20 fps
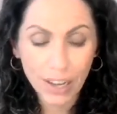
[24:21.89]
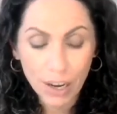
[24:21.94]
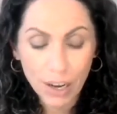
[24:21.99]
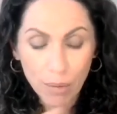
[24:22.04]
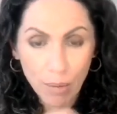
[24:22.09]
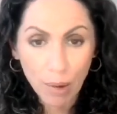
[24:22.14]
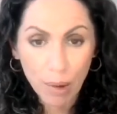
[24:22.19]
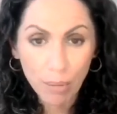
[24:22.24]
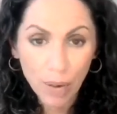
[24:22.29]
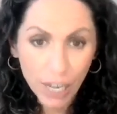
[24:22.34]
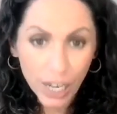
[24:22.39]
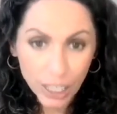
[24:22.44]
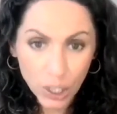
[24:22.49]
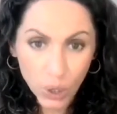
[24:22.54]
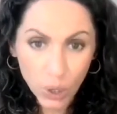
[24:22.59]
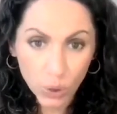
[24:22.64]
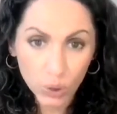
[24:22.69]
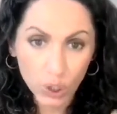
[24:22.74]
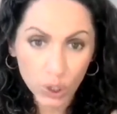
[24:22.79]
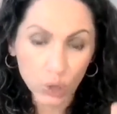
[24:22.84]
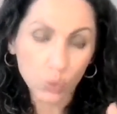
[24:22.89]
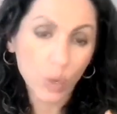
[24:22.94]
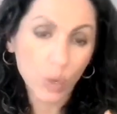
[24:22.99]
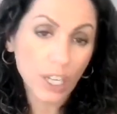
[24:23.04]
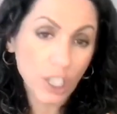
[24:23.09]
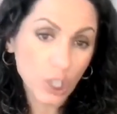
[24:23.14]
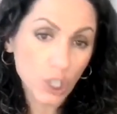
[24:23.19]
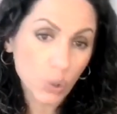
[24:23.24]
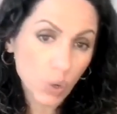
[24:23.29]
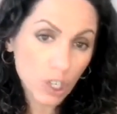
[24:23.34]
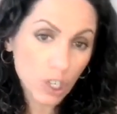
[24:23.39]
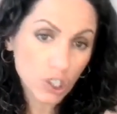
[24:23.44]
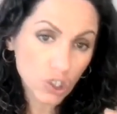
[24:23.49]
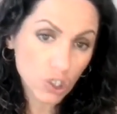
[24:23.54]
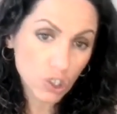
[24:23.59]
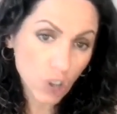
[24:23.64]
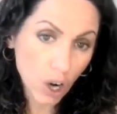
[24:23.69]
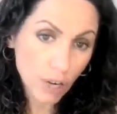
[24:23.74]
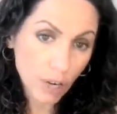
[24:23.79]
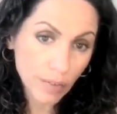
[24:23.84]
Remember I told you, when you are
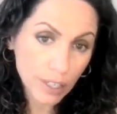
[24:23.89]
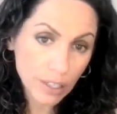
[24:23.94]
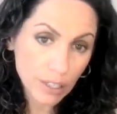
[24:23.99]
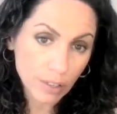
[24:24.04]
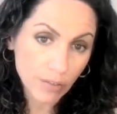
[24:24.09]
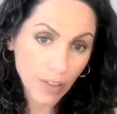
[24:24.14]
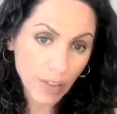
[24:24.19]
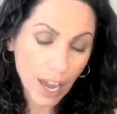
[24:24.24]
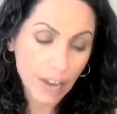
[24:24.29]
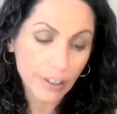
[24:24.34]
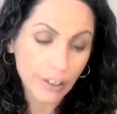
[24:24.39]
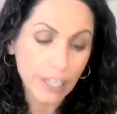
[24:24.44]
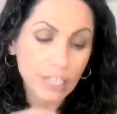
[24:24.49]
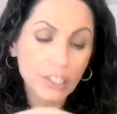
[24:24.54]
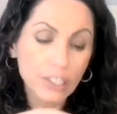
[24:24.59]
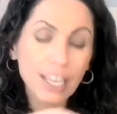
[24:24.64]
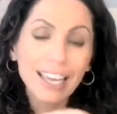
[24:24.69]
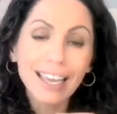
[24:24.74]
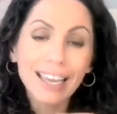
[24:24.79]
starving the virus,